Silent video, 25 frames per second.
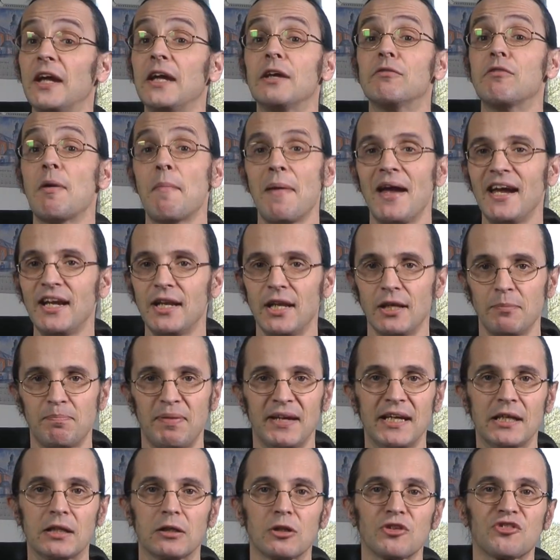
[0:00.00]
The
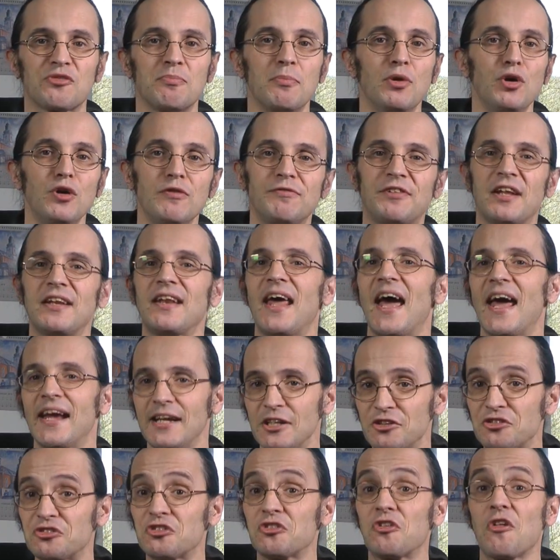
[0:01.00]
remaining Beatles moved in
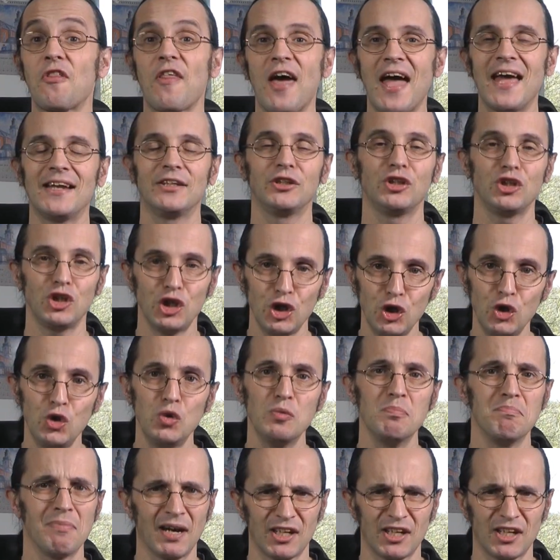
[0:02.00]
haste to their new,